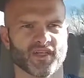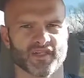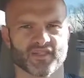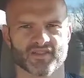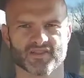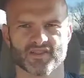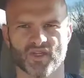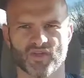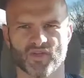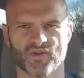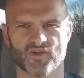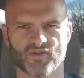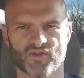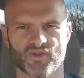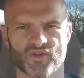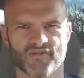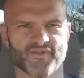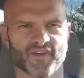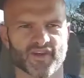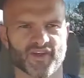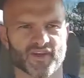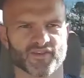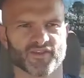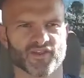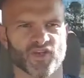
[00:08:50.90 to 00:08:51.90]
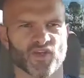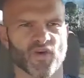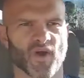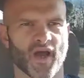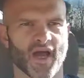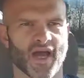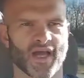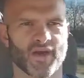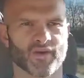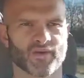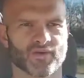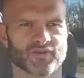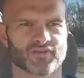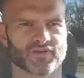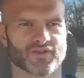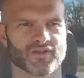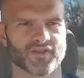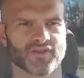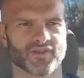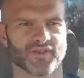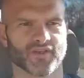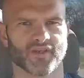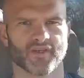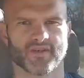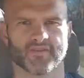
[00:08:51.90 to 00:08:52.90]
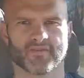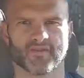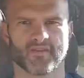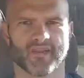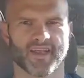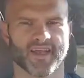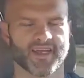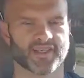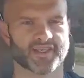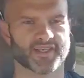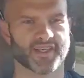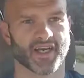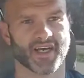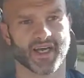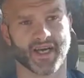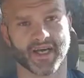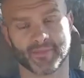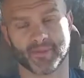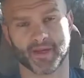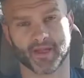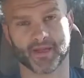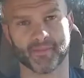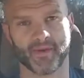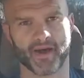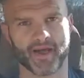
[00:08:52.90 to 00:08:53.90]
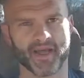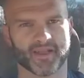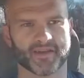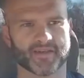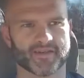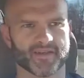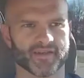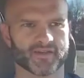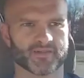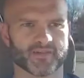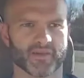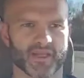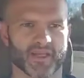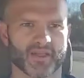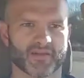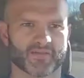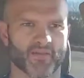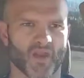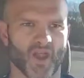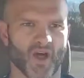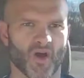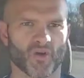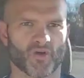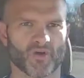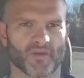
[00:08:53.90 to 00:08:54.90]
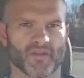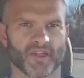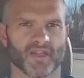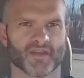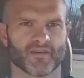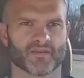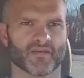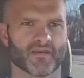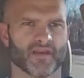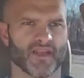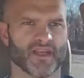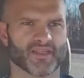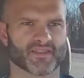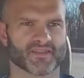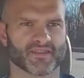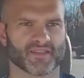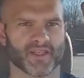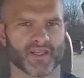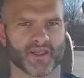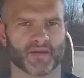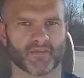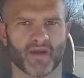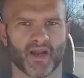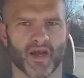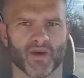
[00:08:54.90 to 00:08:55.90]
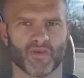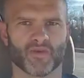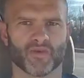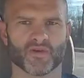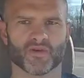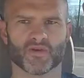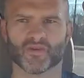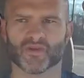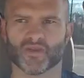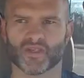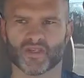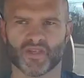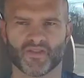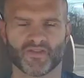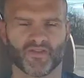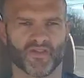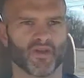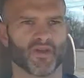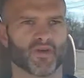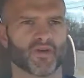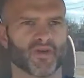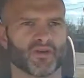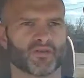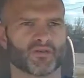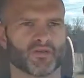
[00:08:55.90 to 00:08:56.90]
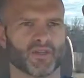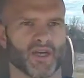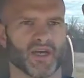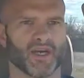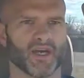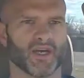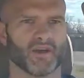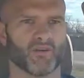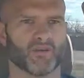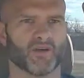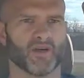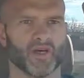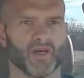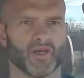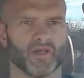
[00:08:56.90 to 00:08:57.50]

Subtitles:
so you figure 2 hours for that job, and it might have took me longer than necessary, but I want to do a good thorough job.